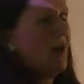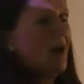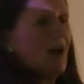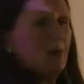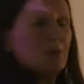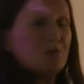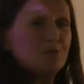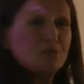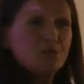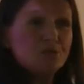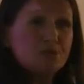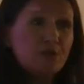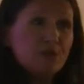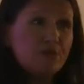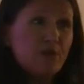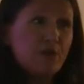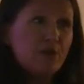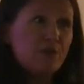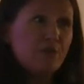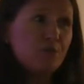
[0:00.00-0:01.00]
I was also
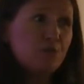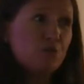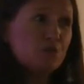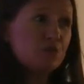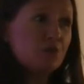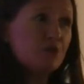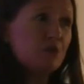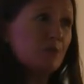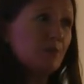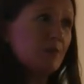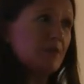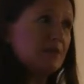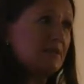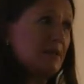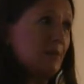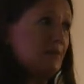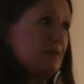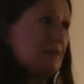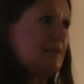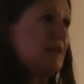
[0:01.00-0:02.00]
very fortunate because
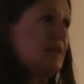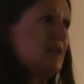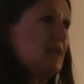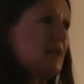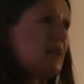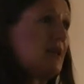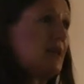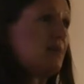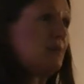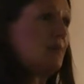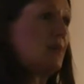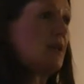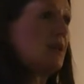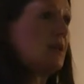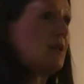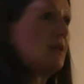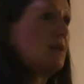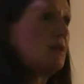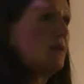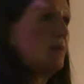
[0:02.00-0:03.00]
I was seeing him
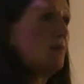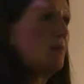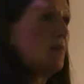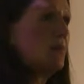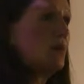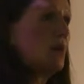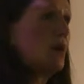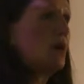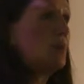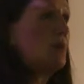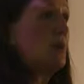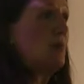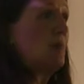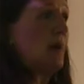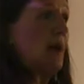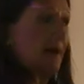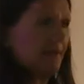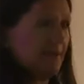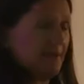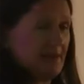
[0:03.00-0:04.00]
in the
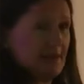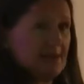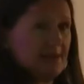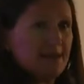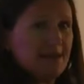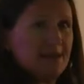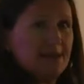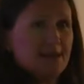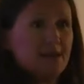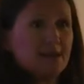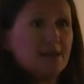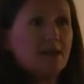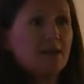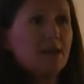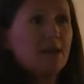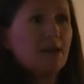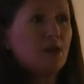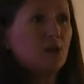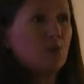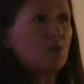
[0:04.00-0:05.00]
homeopathic clinic,
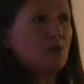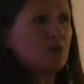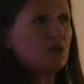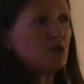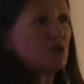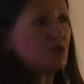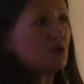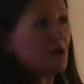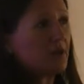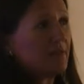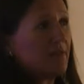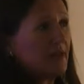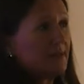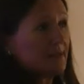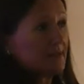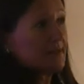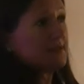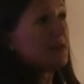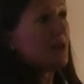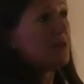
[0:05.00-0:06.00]
which
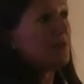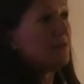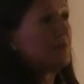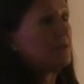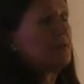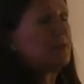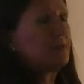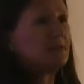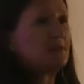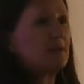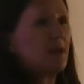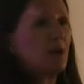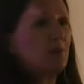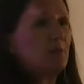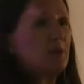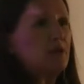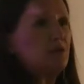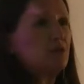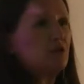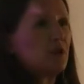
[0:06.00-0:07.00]
that service has now
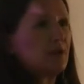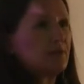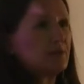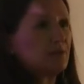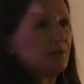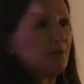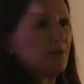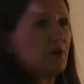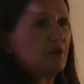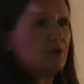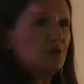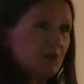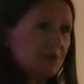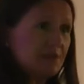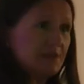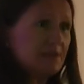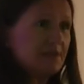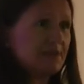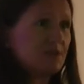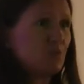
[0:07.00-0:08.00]
been transferred
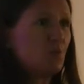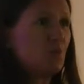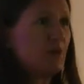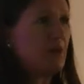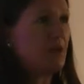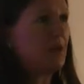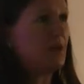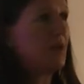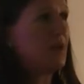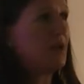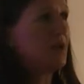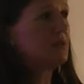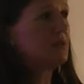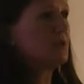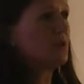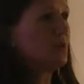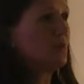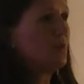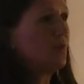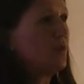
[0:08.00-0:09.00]
just this week
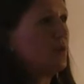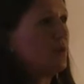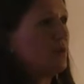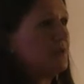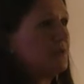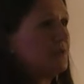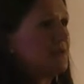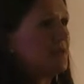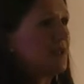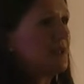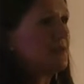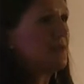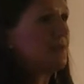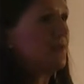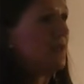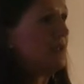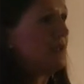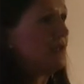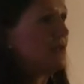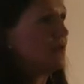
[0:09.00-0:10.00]
to the Portland Centre
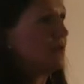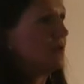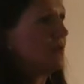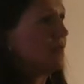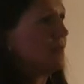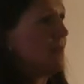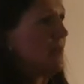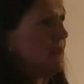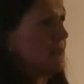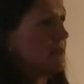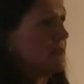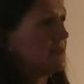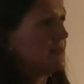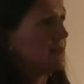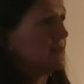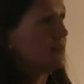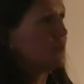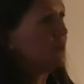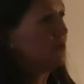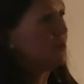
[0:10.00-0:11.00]
for Integrative
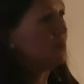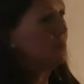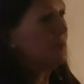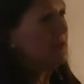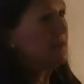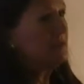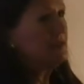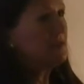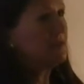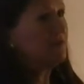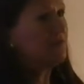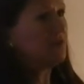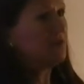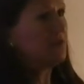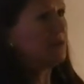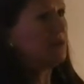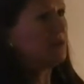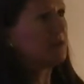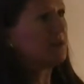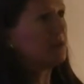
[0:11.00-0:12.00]
Medicine, and we'll be
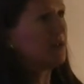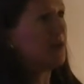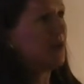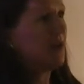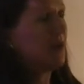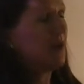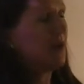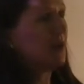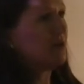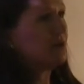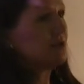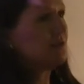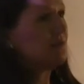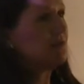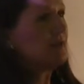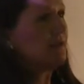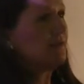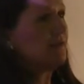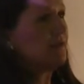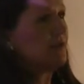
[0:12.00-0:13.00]
delivering it out of
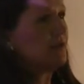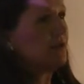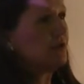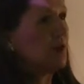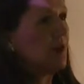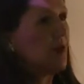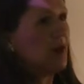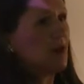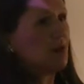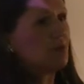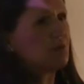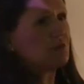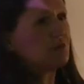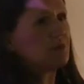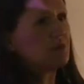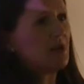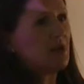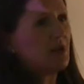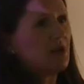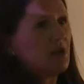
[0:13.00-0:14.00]
Litfield
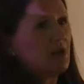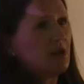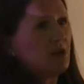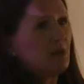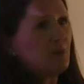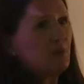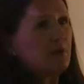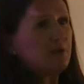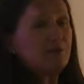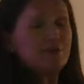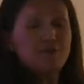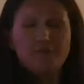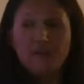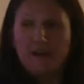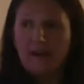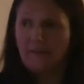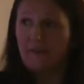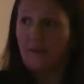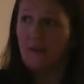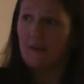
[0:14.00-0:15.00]
House. But in
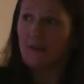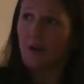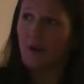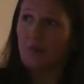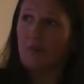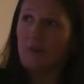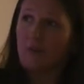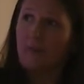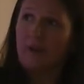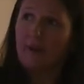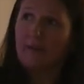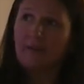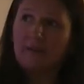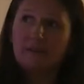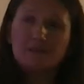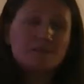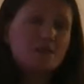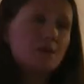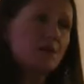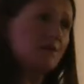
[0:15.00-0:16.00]
fact, that homeopathic
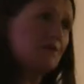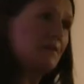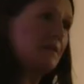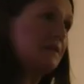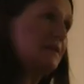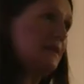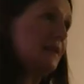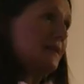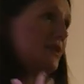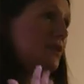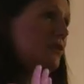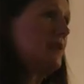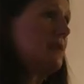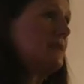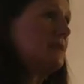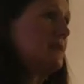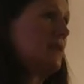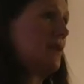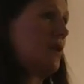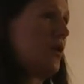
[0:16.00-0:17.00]
service, that
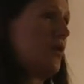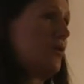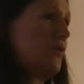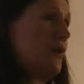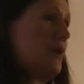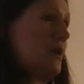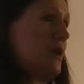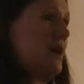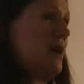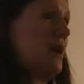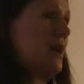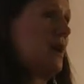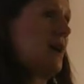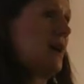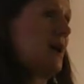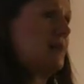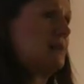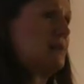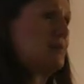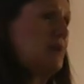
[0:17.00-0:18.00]
holistic offer,
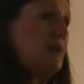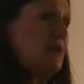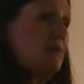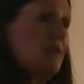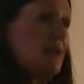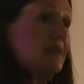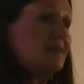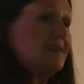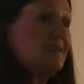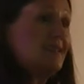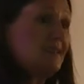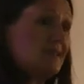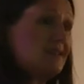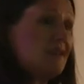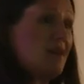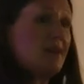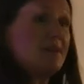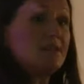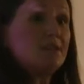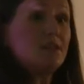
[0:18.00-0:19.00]
has been there since
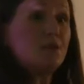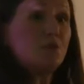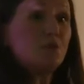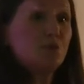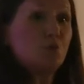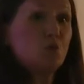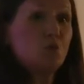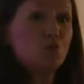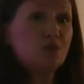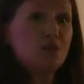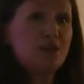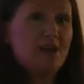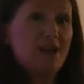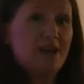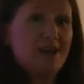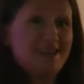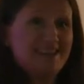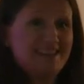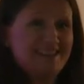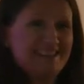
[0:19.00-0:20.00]

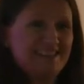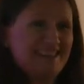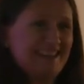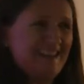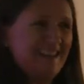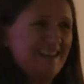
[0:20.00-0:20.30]
1948,